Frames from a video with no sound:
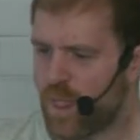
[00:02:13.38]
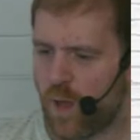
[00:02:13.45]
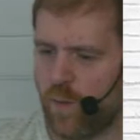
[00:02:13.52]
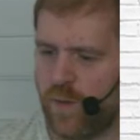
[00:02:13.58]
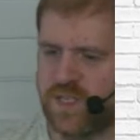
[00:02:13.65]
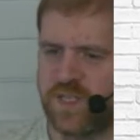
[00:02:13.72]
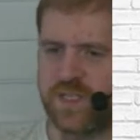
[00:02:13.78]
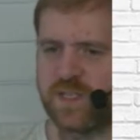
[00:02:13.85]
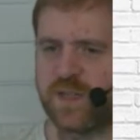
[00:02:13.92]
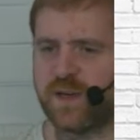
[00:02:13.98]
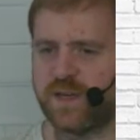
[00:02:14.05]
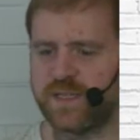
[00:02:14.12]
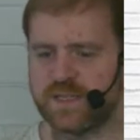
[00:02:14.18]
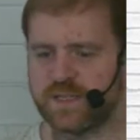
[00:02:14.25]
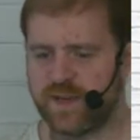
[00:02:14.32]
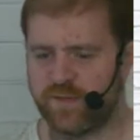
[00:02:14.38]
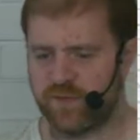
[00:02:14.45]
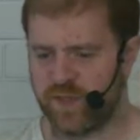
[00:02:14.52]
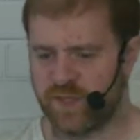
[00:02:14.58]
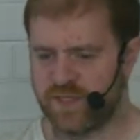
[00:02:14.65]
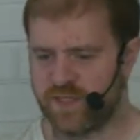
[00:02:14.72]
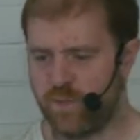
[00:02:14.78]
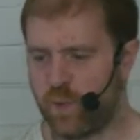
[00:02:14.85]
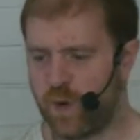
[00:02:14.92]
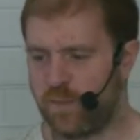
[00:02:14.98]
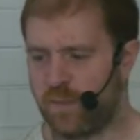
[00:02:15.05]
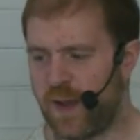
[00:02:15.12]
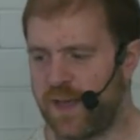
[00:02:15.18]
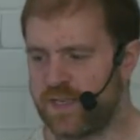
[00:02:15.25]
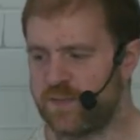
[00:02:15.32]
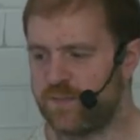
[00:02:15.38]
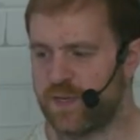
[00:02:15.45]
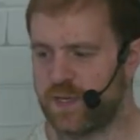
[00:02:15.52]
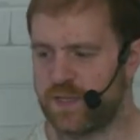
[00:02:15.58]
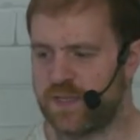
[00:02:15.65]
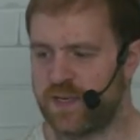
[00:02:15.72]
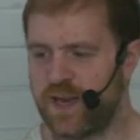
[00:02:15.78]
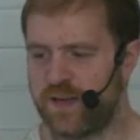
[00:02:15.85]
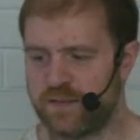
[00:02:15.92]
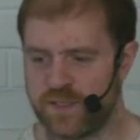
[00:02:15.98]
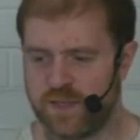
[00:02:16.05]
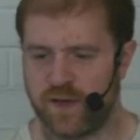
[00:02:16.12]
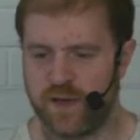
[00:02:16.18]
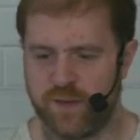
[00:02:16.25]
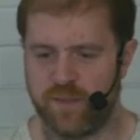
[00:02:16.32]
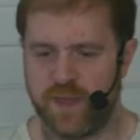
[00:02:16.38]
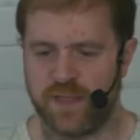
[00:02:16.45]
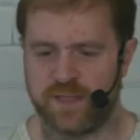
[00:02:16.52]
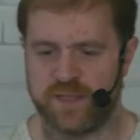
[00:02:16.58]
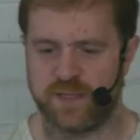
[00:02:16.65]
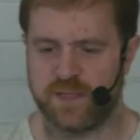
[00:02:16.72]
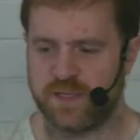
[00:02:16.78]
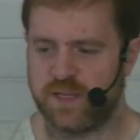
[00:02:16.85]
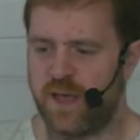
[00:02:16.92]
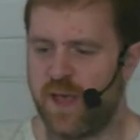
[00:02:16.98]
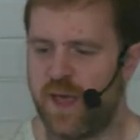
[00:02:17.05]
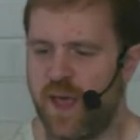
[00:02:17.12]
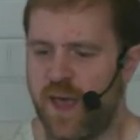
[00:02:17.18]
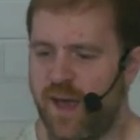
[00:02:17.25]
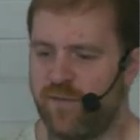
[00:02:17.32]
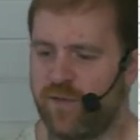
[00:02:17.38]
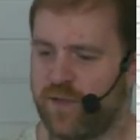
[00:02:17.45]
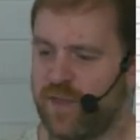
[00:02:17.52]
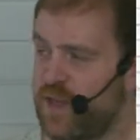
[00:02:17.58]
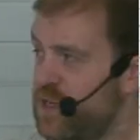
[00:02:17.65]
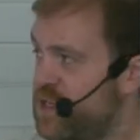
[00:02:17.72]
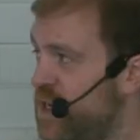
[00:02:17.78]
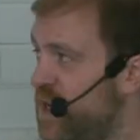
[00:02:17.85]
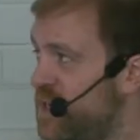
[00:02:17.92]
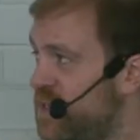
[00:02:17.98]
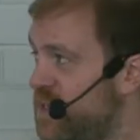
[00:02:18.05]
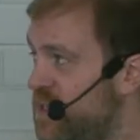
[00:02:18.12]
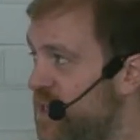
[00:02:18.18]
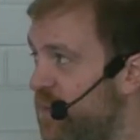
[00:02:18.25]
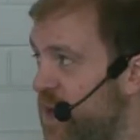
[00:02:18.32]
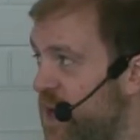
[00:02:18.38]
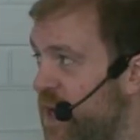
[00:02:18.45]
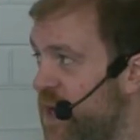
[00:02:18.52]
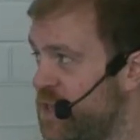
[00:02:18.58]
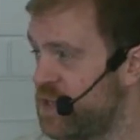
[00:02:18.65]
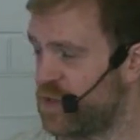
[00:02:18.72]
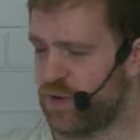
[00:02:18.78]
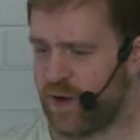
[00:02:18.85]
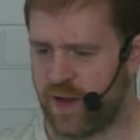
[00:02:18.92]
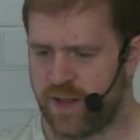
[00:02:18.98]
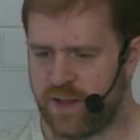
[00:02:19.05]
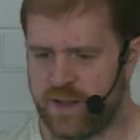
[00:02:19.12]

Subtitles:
Which is nice, because everything's in one place, but at the downside, it means that everything shares the same connection string,